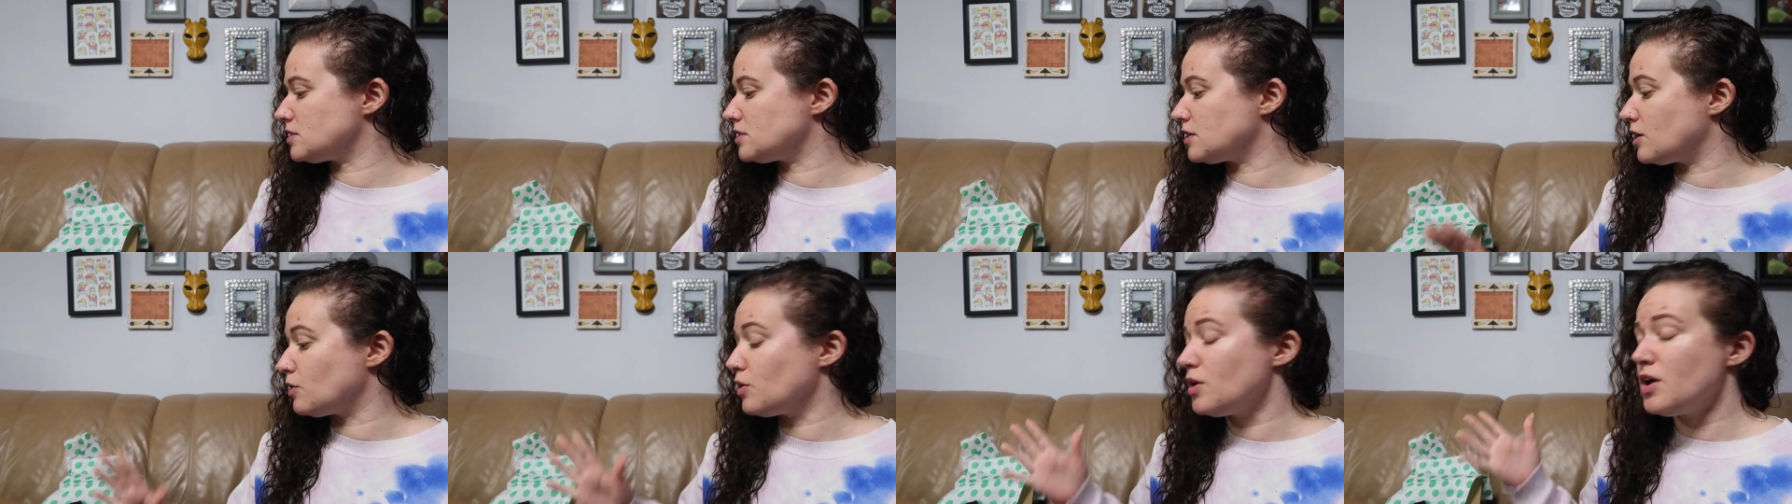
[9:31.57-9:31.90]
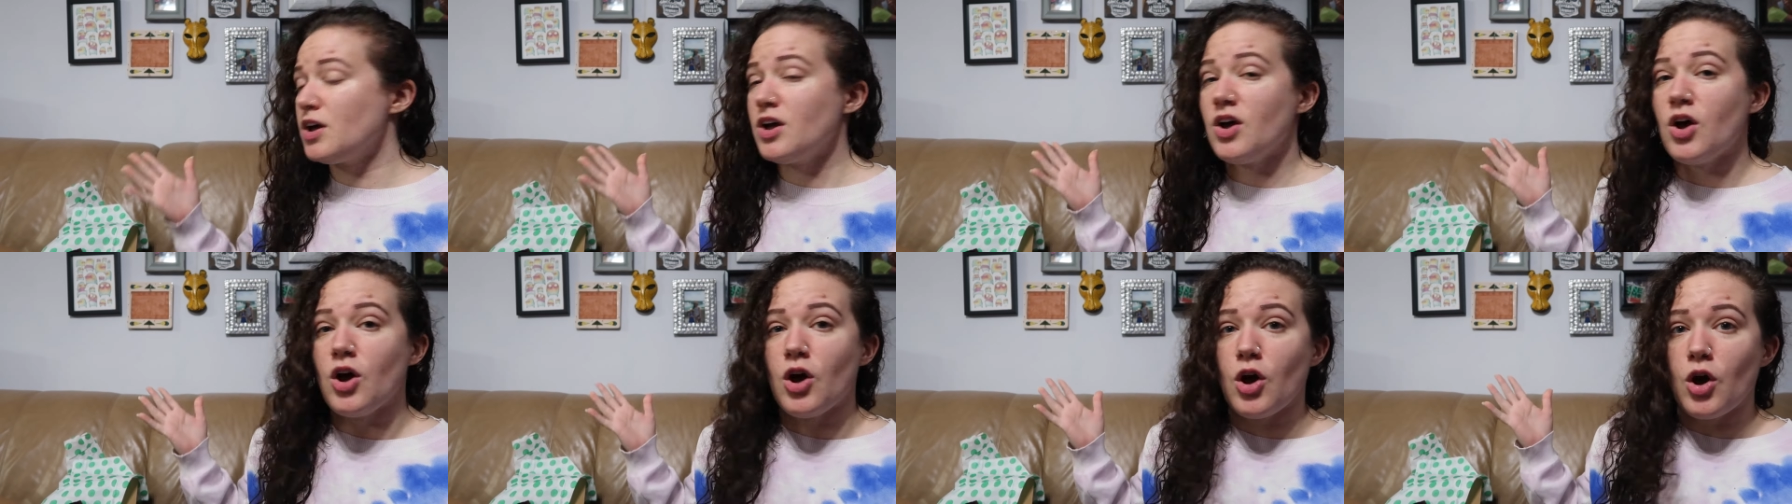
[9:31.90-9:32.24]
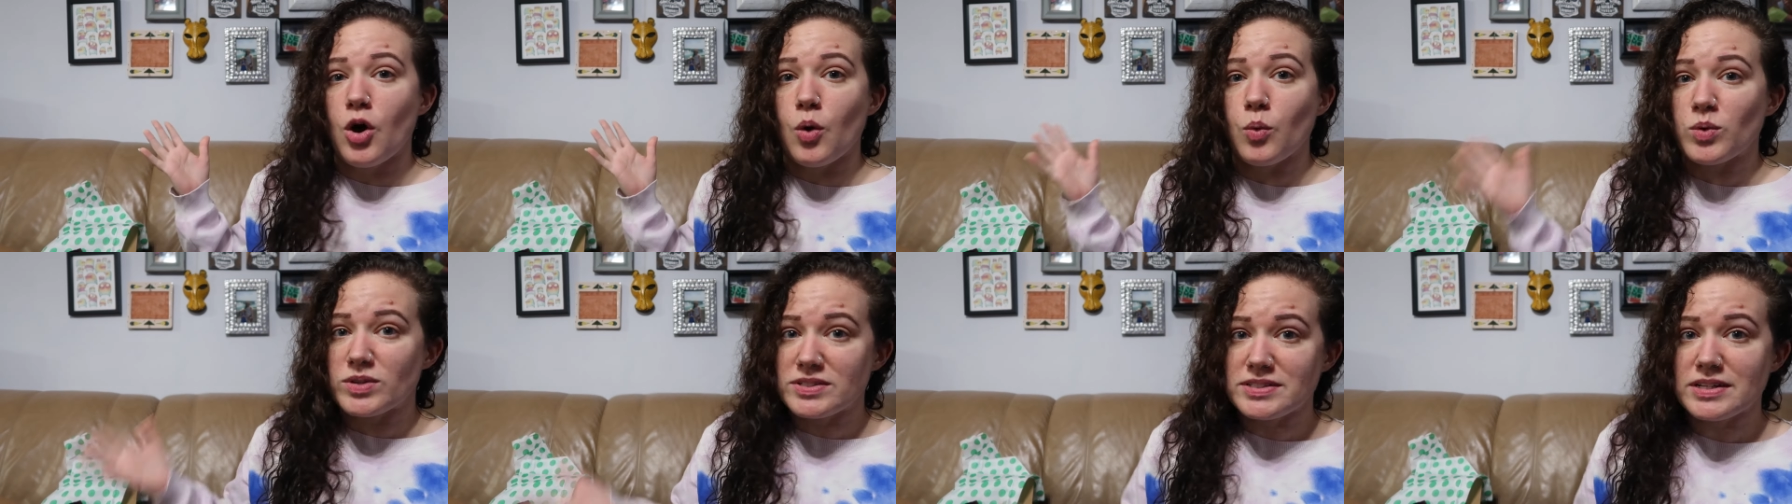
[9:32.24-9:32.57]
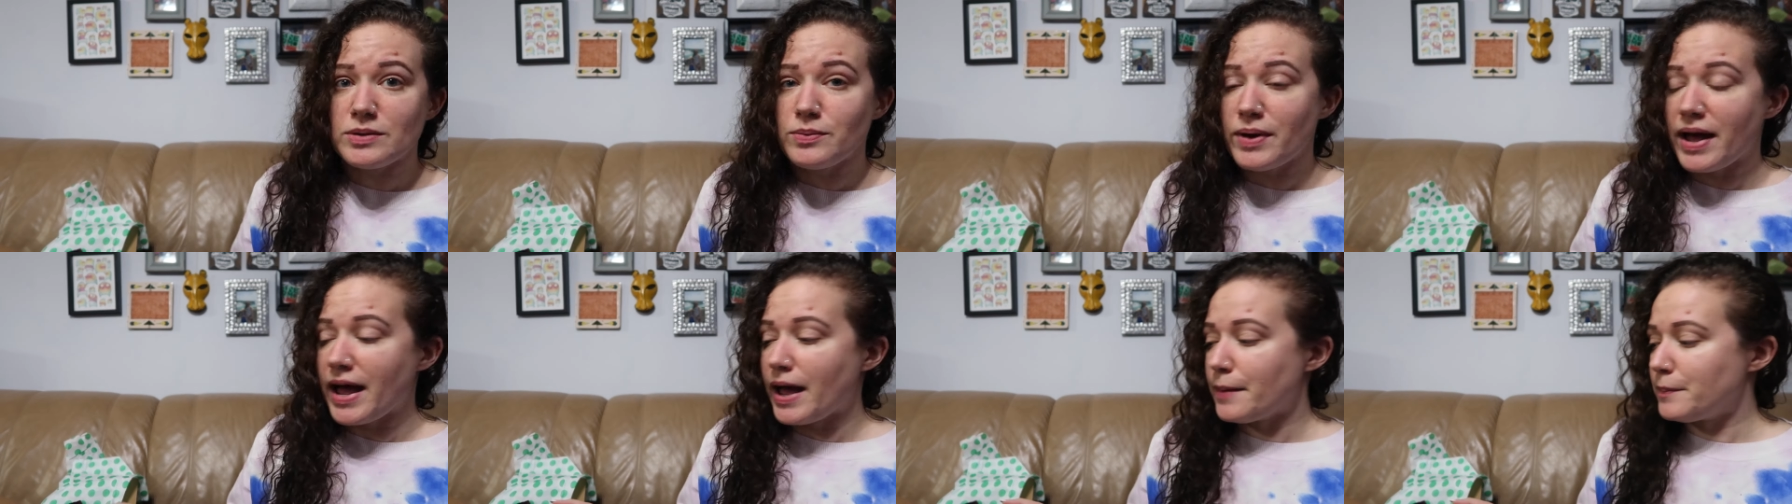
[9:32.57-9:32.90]
So we'll see
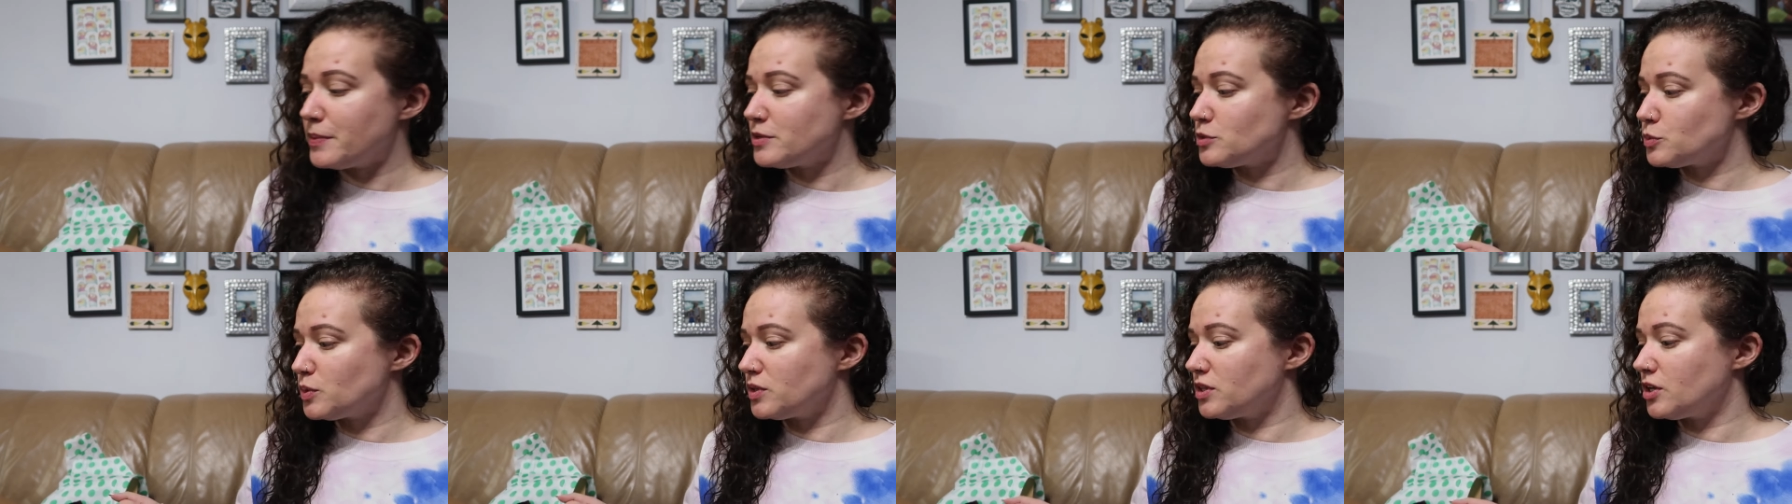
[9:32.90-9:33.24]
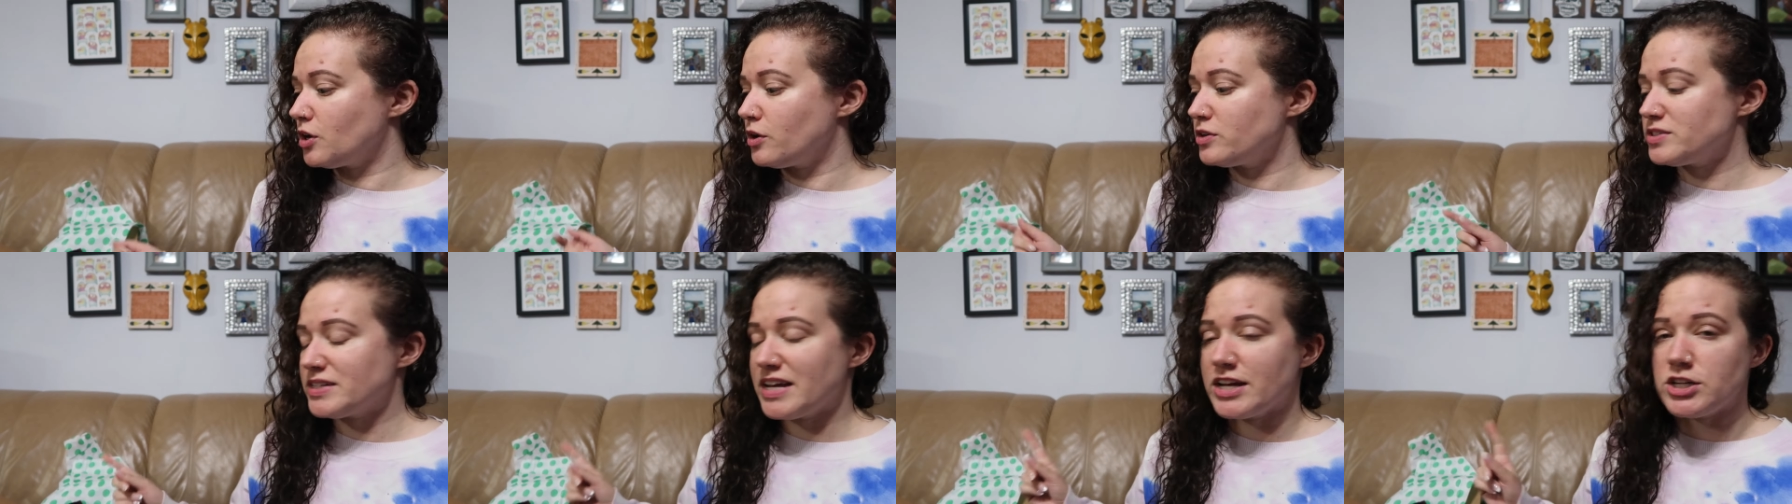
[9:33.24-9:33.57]
what happens with those.